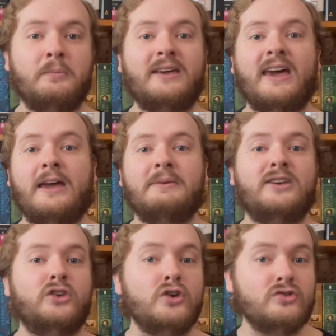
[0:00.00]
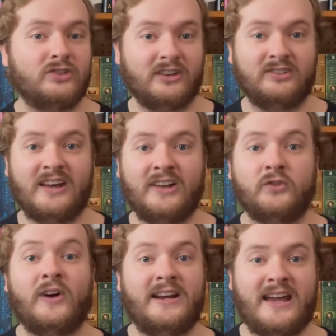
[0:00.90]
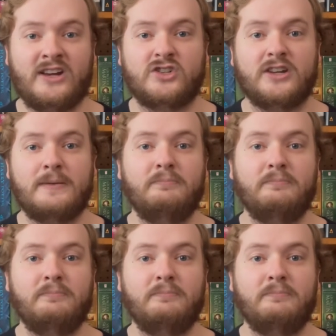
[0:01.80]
became a huge success financially,